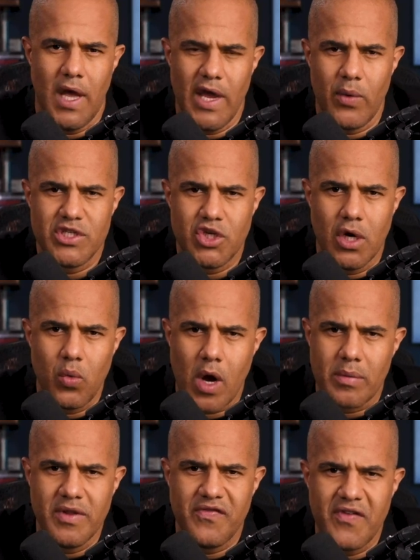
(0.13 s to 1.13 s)
Hey, what's good?
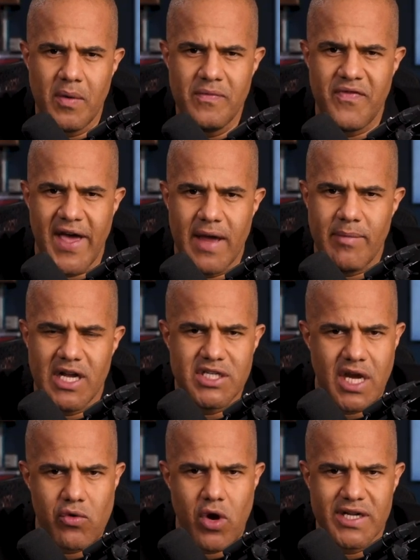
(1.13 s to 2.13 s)
Welcome to Film Fan, my
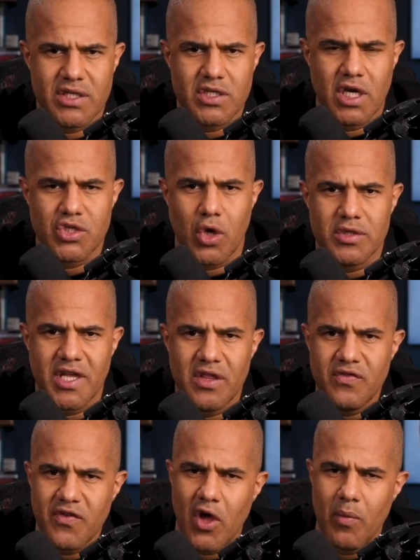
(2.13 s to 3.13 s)
channel where I discuss all
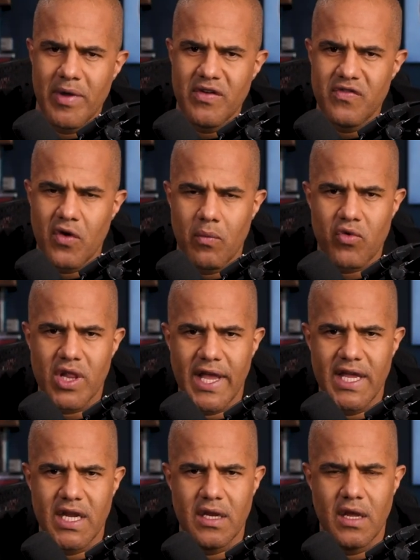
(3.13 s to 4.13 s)
things film and film
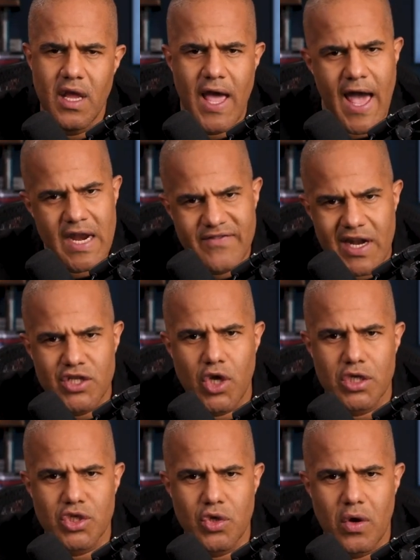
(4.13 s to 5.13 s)
related. And if that is
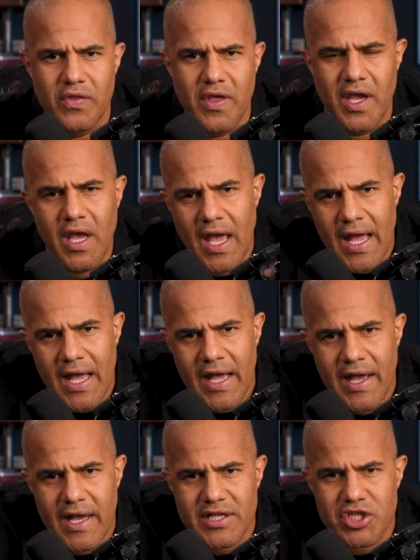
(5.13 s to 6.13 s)
also your thing,
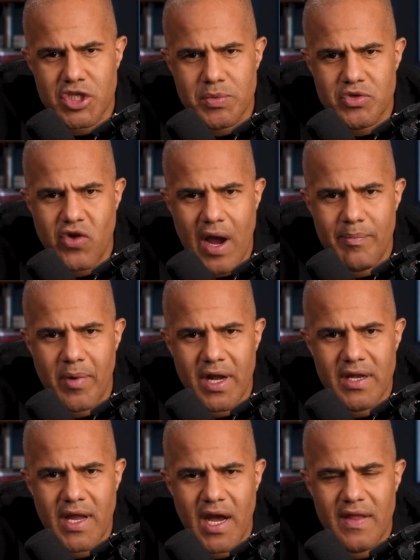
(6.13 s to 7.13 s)
hit the subscribe
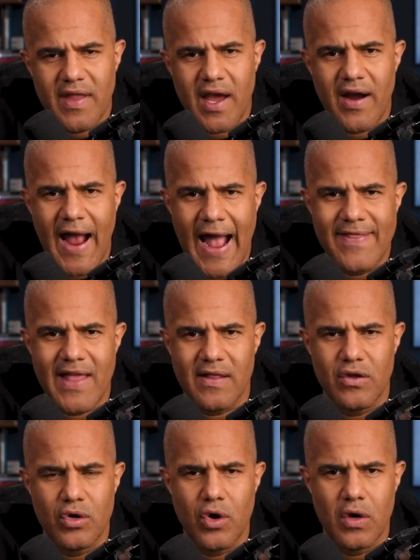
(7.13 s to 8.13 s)
button down there and
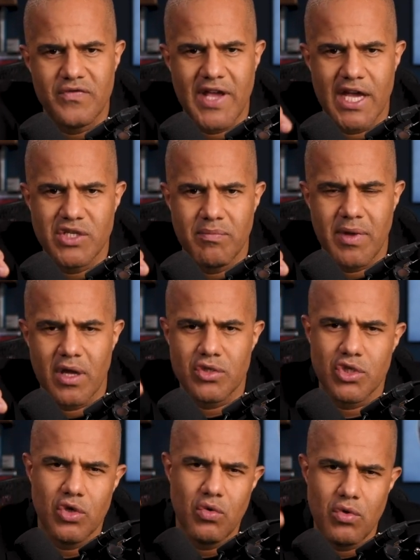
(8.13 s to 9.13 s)
that little notification bell
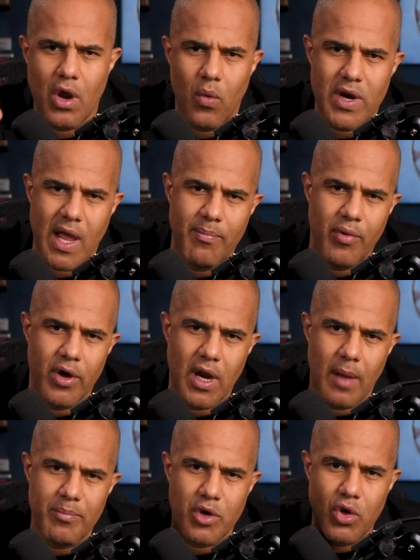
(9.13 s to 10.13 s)
so you know when I put
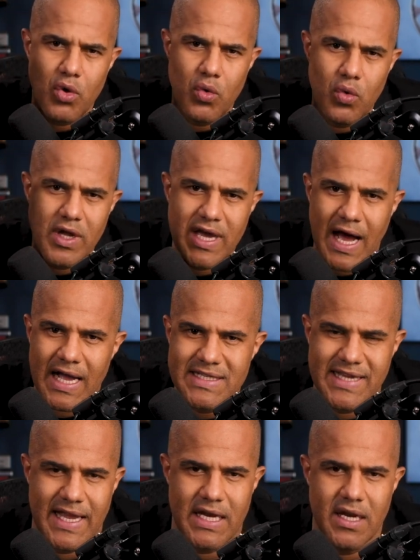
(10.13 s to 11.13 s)
up new
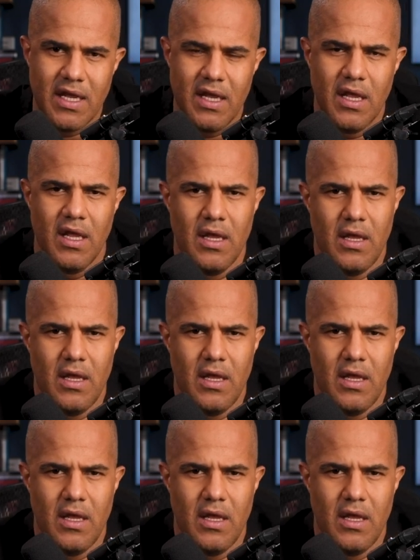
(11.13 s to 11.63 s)
content.